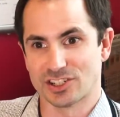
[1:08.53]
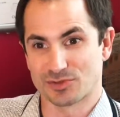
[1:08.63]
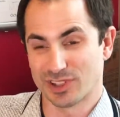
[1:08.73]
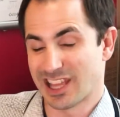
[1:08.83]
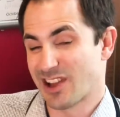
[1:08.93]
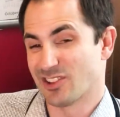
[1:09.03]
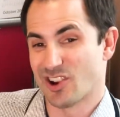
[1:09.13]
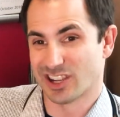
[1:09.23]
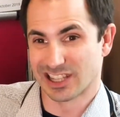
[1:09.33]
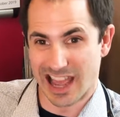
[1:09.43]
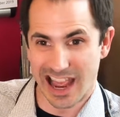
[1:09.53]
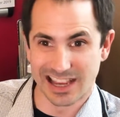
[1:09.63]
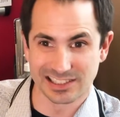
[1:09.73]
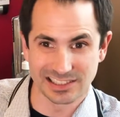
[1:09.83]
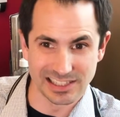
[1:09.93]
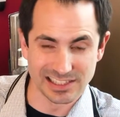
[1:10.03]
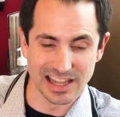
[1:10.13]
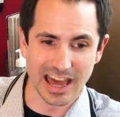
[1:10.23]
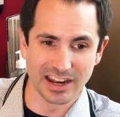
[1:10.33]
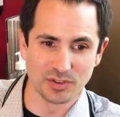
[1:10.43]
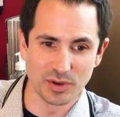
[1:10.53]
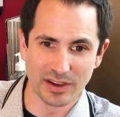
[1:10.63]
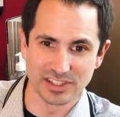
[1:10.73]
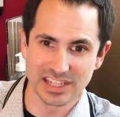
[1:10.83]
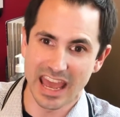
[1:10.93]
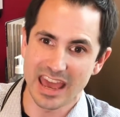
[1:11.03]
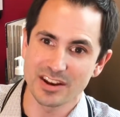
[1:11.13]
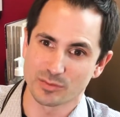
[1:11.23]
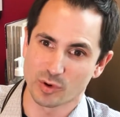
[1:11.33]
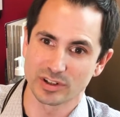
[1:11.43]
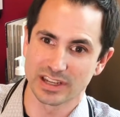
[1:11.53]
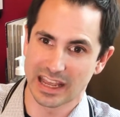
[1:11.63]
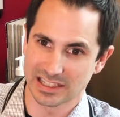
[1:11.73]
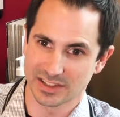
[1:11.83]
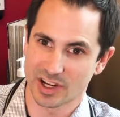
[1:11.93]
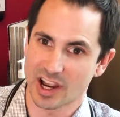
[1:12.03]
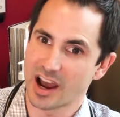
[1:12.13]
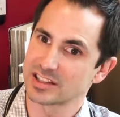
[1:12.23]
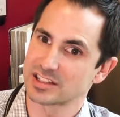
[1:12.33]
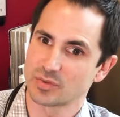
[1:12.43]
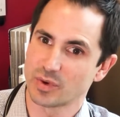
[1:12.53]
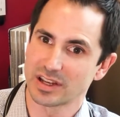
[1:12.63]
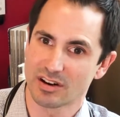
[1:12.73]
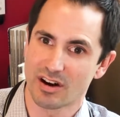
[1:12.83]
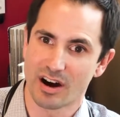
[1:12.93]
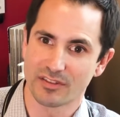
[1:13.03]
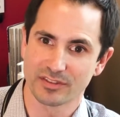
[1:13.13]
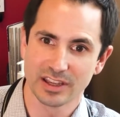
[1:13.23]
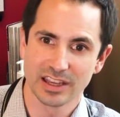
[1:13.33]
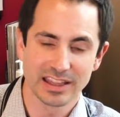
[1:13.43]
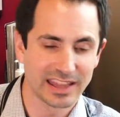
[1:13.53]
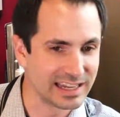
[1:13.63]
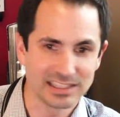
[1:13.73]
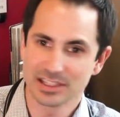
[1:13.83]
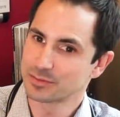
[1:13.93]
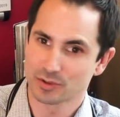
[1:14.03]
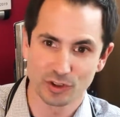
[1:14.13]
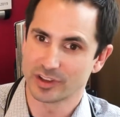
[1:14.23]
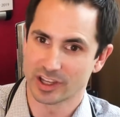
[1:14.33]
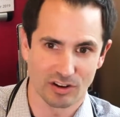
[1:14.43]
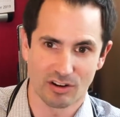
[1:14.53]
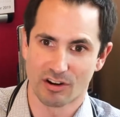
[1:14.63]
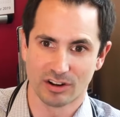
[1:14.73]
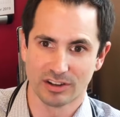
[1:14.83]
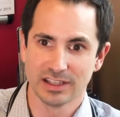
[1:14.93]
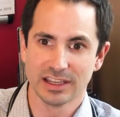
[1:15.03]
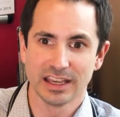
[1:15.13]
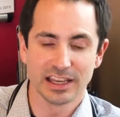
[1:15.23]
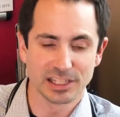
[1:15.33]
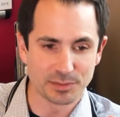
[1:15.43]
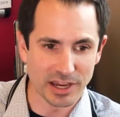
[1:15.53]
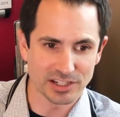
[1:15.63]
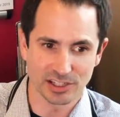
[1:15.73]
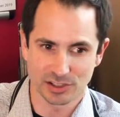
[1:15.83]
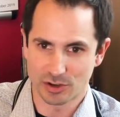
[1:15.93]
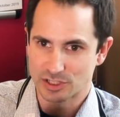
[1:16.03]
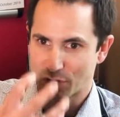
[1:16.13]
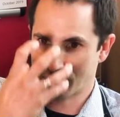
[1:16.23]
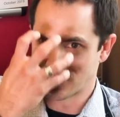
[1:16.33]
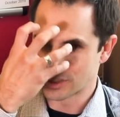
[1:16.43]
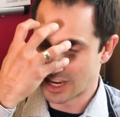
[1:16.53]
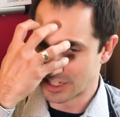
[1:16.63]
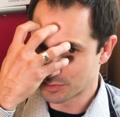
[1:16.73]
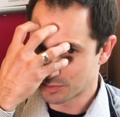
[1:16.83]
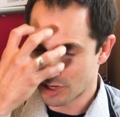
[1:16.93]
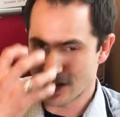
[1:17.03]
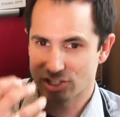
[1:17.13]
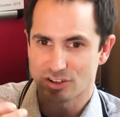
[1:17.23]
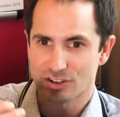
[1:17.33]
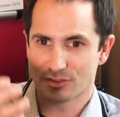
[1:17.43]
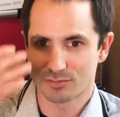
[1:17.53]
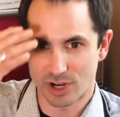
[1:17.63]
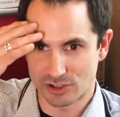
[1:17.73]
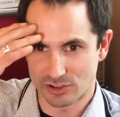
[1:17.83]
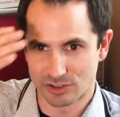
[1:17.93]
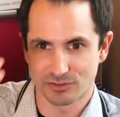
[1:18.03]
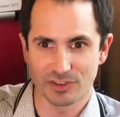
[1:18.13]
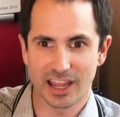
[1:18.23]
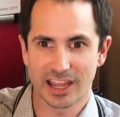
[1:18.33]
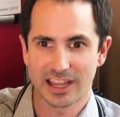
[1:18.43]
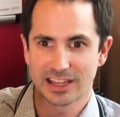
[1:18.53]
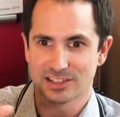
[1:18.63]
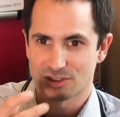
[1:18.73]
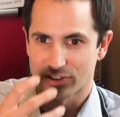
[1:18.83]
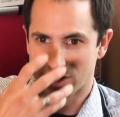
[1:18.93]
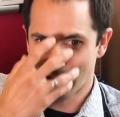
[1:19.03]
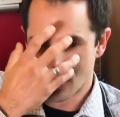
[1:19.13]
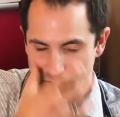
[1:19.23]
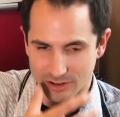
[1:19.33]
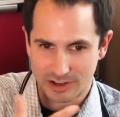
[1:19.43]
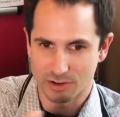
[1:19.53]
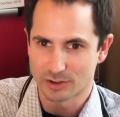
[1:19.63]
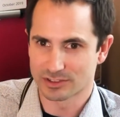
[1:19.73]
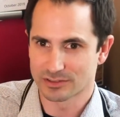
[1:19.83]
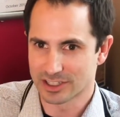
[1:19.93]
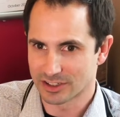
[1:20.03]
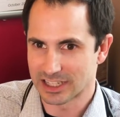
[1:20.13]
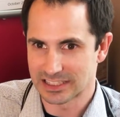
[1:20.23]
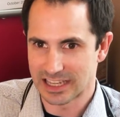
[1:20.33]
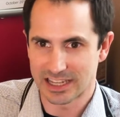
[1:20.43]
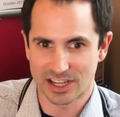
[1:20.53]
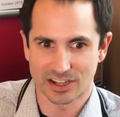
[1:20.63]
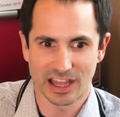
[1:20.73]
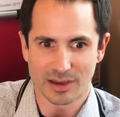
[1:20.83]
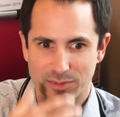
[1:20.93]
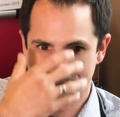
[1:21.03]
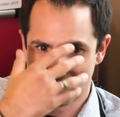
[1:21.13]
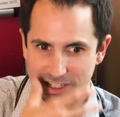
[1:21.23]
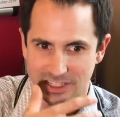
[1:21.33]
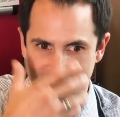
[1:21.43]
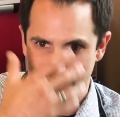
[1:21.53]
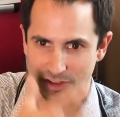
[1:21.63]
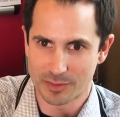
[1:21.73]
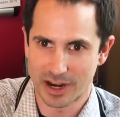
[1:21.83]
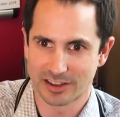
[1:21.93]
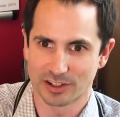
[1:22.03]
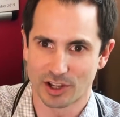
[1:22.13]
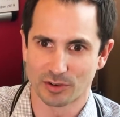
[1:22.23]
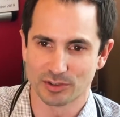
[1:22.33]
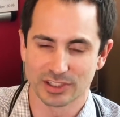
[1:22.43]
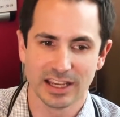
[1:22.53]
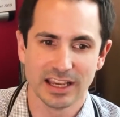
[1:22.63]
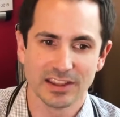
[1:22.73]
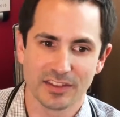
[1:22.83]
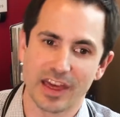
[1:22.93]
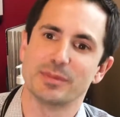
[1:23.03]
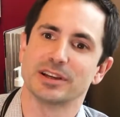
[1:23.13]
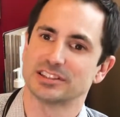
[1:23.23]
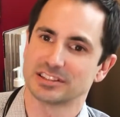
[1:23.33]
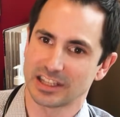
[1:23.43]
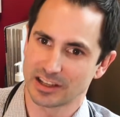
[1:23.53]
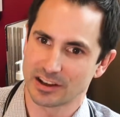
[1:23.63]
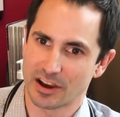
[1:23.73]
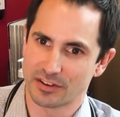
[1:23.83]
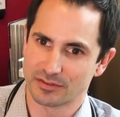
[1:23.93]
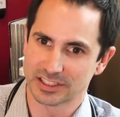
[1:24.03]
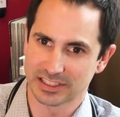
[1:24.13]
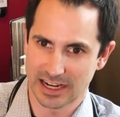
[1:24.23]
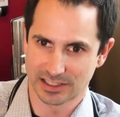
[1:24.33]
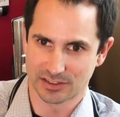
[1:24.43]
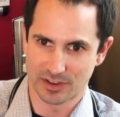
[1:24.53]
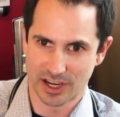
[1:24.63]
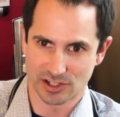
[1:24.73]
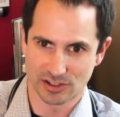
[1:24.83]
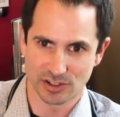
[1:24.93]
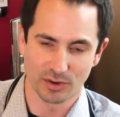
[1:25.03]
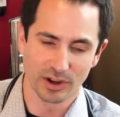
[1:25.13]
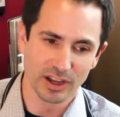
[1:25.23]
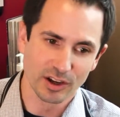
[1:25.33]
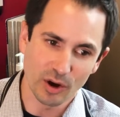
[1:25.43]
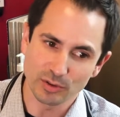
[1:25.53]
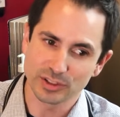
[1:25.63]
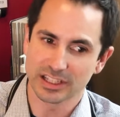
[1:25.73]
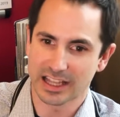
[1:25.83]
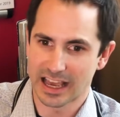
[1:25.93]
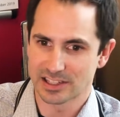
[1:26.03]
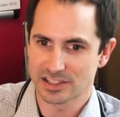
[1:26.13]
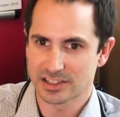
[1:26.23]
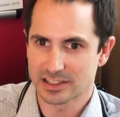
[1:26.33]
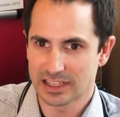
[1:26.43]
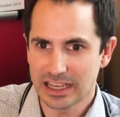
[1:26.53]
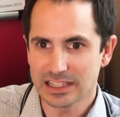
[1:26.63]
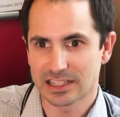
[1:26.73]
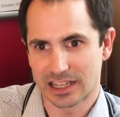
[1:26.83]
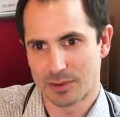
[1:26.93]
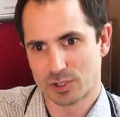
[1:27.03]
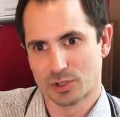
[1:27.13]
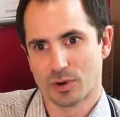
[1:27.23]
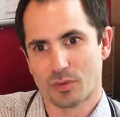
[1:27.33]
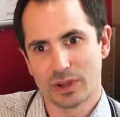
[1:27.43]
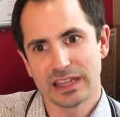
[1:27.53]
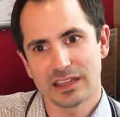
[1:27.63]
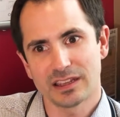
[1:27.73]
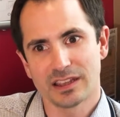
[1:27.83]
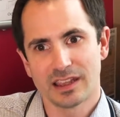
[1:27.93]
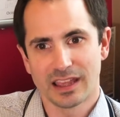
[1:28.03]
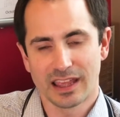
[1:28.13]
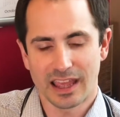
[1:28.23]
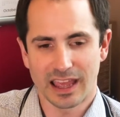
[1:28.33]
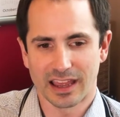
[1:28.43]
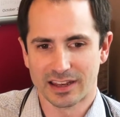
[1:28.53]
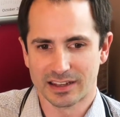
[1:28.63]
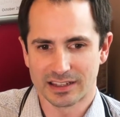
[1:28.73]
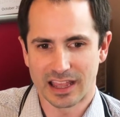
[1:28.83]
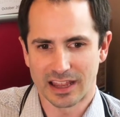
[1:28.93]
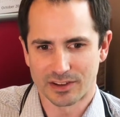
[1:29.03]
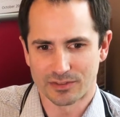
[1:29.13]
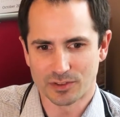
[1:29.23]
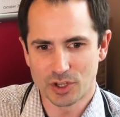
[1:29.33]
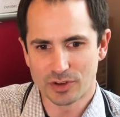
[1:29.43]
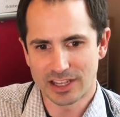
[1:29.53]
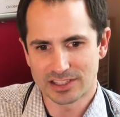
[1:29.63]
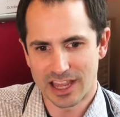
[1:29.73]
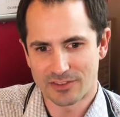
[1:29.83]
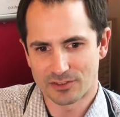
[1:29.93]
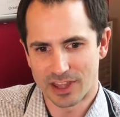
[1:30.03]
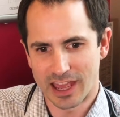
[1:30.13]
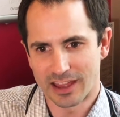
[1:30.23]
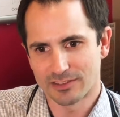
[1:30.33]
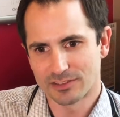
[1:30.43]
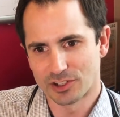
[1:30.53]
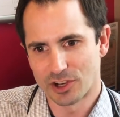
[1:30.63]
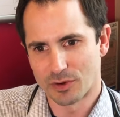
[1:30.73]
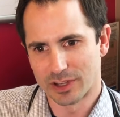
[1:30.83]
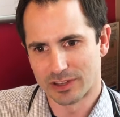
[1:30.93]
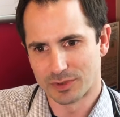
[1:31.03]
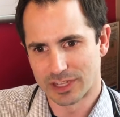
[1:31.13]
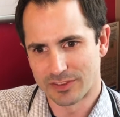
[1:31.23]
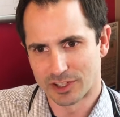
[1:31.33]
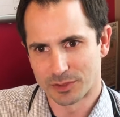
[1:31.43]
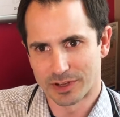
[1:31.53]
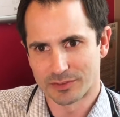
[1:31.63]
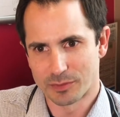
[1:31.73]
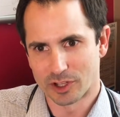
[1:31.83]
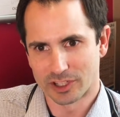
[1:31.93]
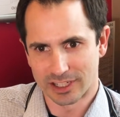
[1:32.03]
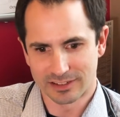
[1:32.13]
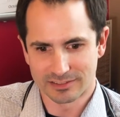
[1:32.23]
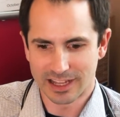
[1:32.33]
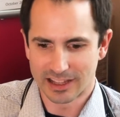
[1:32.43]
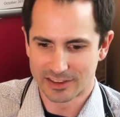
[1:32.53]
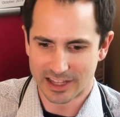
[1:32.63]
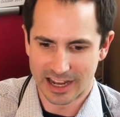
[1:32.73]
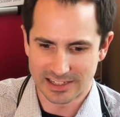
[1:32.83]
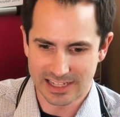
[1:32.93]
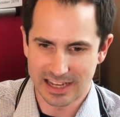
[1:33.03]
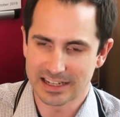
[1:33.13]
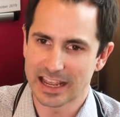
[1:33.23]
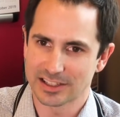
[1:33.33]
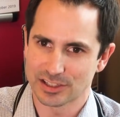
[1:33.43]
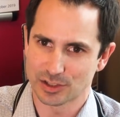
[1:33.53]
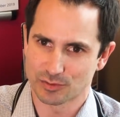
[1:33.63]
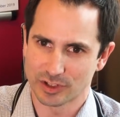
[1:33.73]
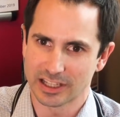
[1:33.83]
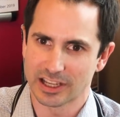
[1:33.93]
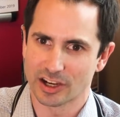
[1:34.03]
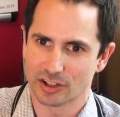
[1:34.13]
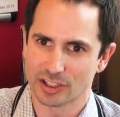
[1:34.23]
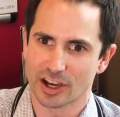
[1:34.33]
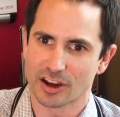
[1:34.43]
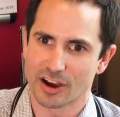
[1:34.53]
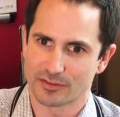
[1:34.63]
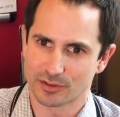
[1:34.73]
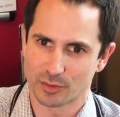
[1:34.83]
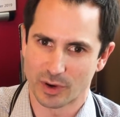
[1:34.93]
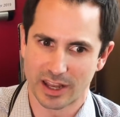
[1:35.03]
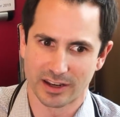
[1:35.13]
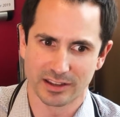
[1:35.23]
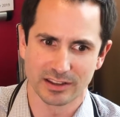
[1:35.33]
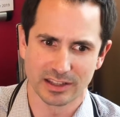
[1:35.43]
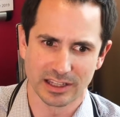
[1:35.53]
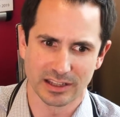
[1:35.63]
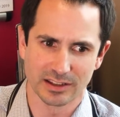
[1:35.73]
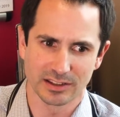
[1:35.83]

is really how long it lasts. Is that if you have 10 or more days of a constant wet cough that isn't improving at all, especially associated with sinus pressure in your face, or of course little kids can't tell you that, but gunky stuff coming out of the nose, then that makes us think of a sinus infection. So colds can last easily up to a week. And a few days after that, you know, we give it a little bit of a mulligan, and then at 10 days is really a good cutoff for when the